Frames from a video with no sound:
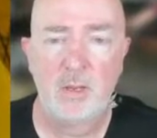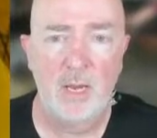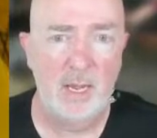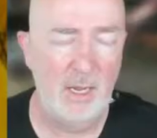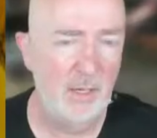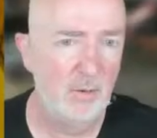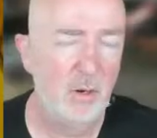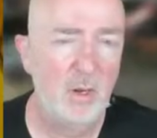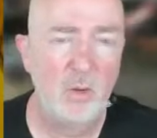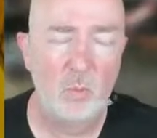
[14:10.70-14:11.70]
and
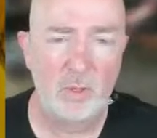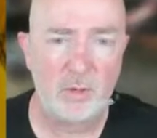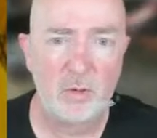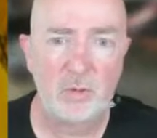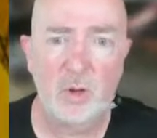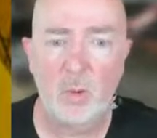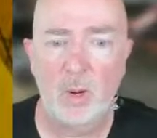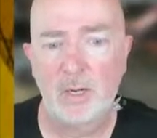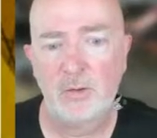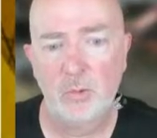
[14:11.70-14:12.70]
we could go
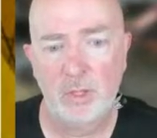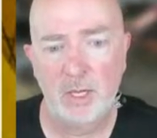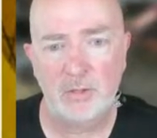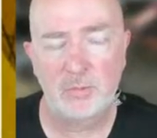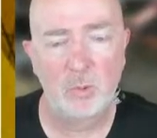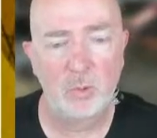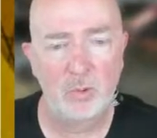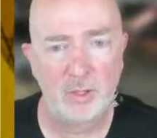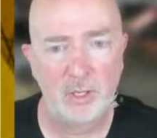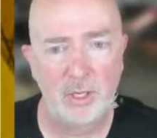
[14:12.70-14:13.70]
out and do an export
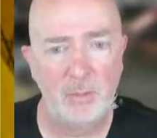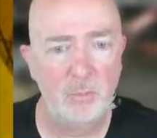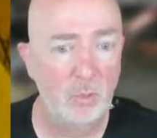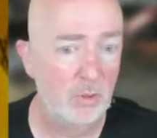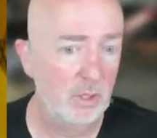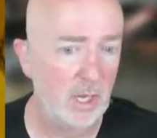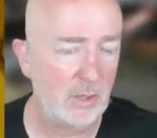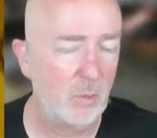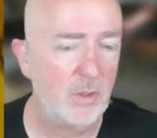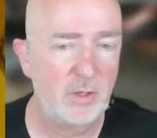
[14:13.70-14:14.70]
and an import
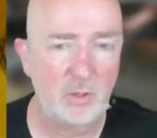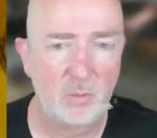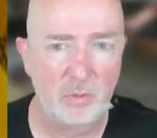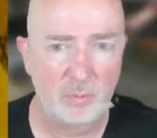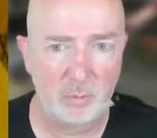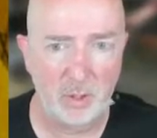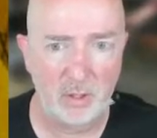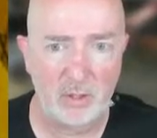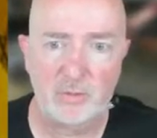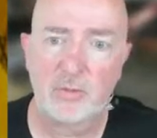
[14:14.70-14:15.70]
like we did with the
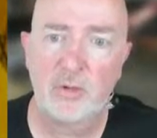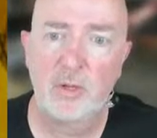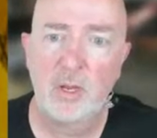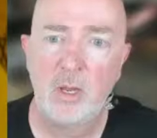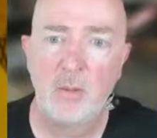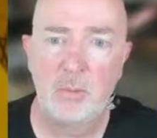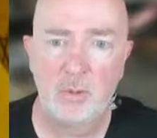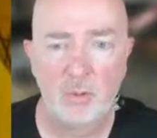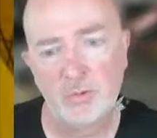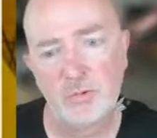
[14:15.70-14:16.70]
products. But
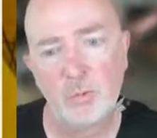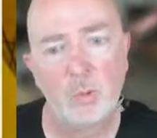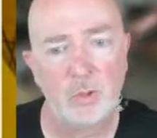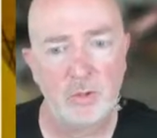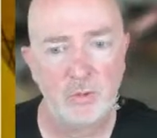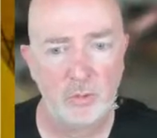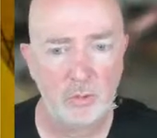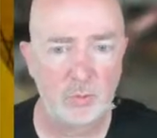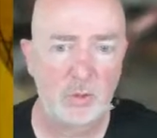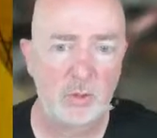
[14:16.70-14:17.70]
also what we can do
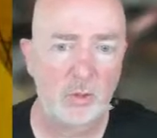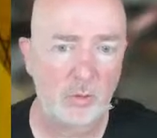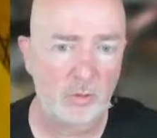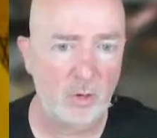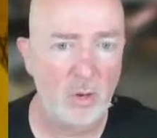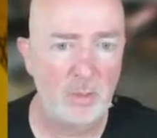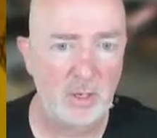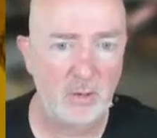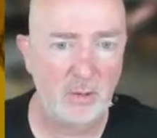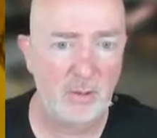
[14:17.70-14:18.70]
is we could go to the common
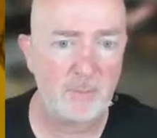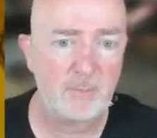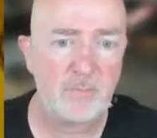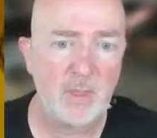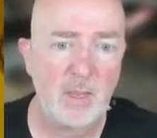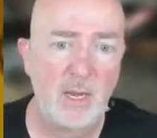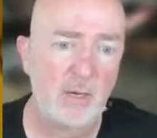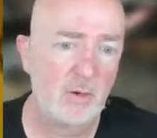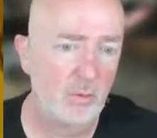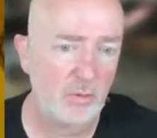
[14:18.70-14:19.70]
area and
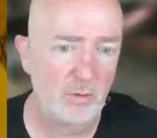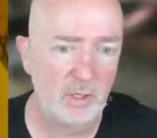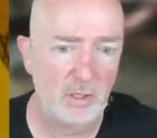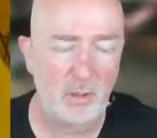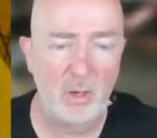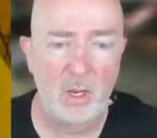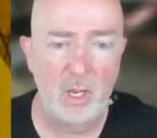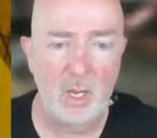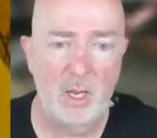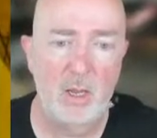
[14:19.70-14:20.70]
go to the
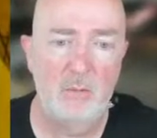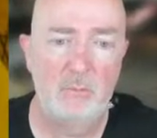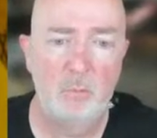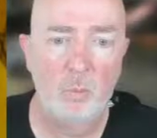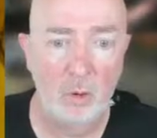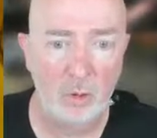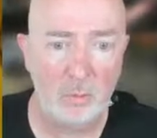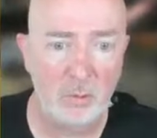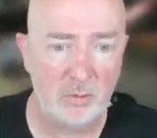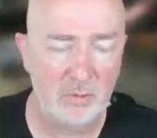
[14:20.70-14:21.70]

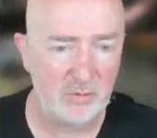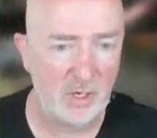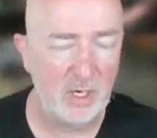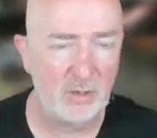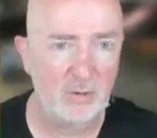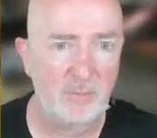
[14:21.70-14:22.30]
workbook designer.